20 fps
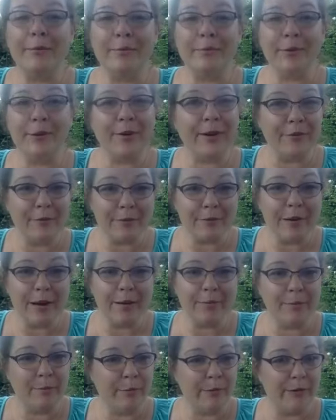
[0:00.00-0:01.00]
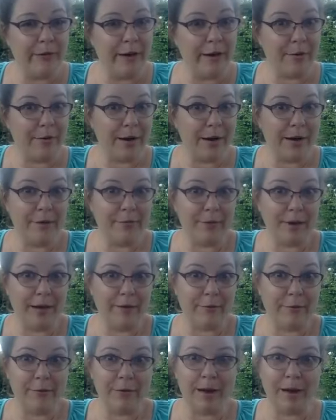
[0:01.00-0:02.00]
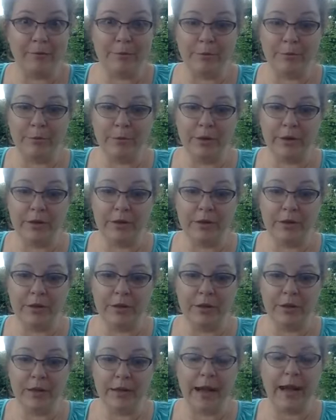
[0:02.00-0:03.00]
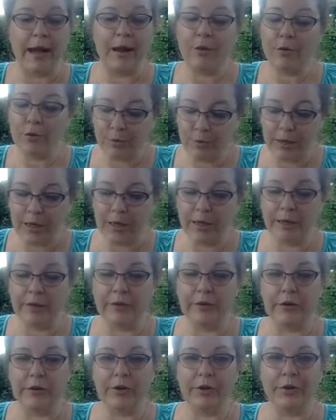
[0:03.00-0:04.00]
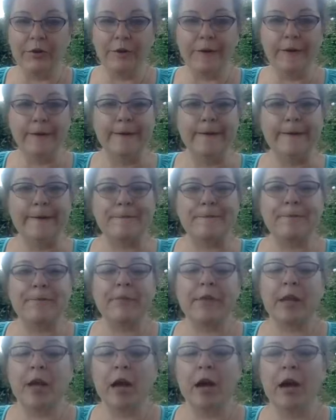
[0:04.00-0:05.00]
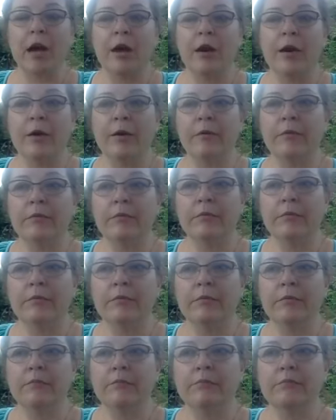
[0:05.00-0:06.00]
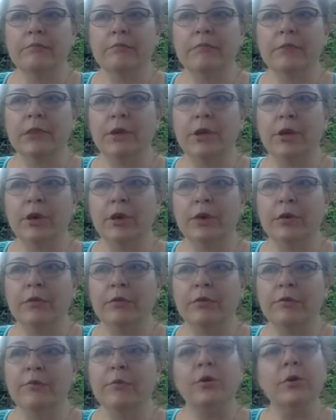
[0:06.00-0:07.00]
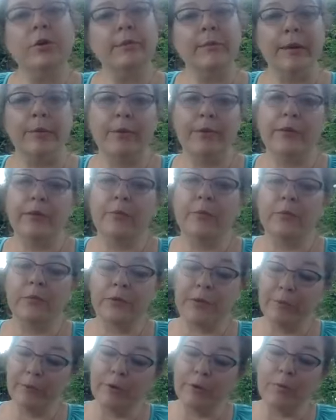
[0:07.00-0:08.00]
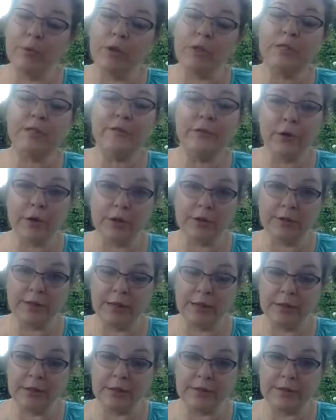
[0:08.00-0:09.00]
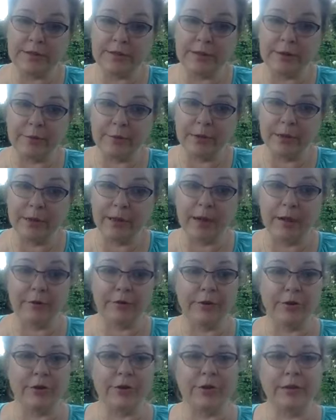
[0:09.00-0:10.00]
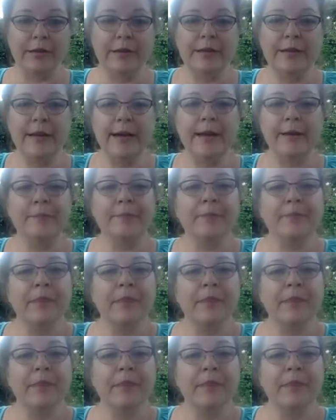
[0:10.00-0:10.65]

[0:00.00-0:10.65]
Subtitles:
We don't have a problem with that, right? We have a problem with how do we handle, more maybe some of the more difficult energies that we encounter during the day.